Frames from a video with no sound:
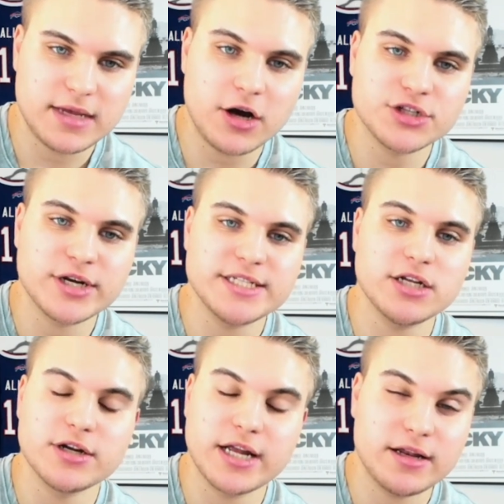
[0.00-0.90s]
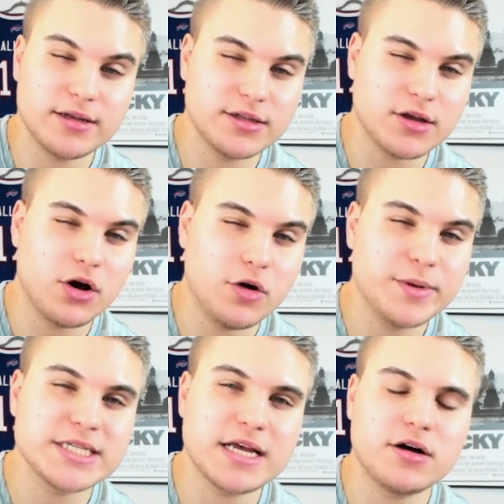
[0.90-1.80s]
Andre Dillard. And the
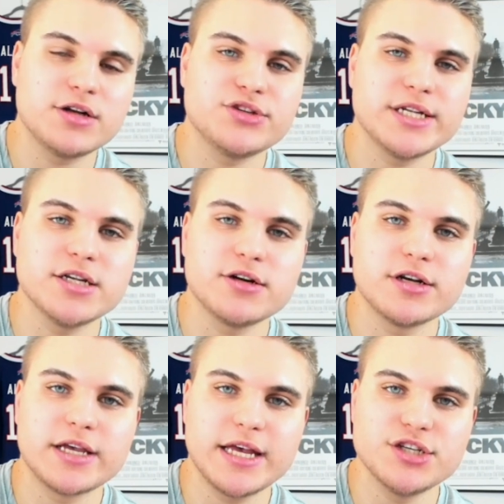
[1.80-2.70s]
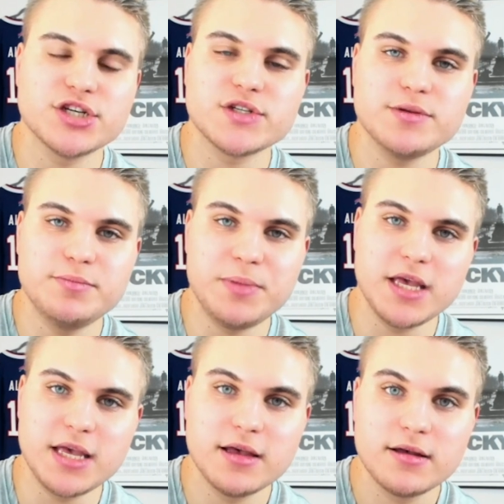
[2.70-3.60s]
hope is that Andre Dillard can just
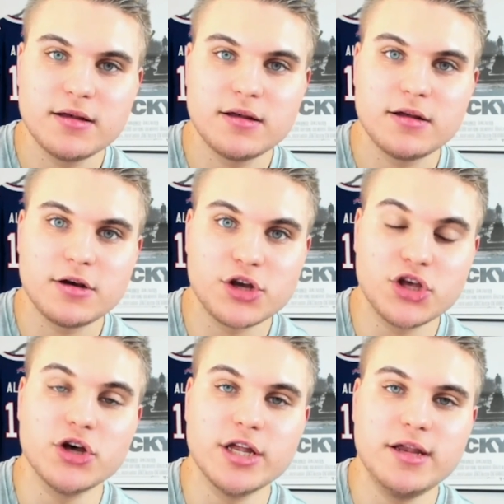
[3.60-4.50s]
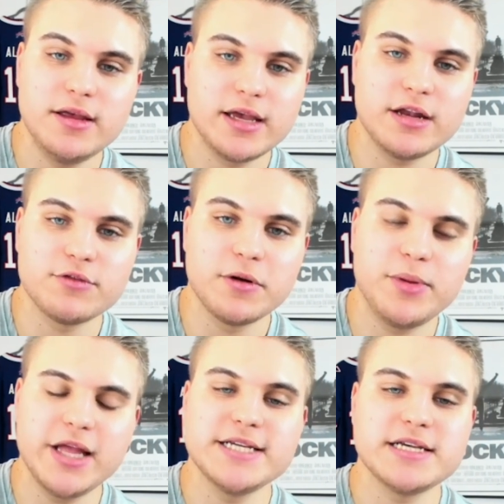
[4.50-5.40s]
be good in
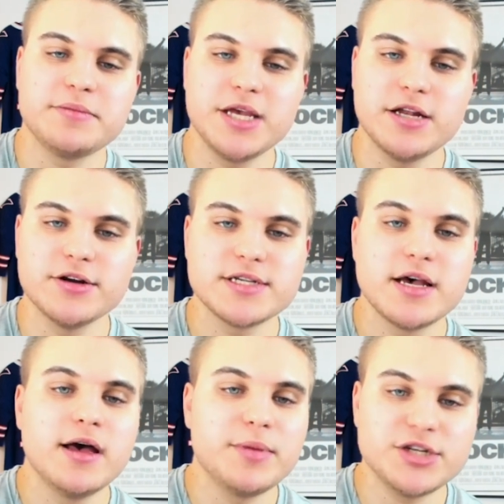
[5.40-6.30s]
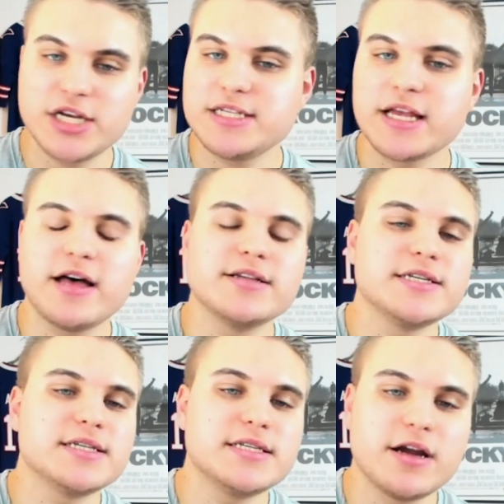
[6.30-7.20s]
replacing Peters. But Jason Kelce's is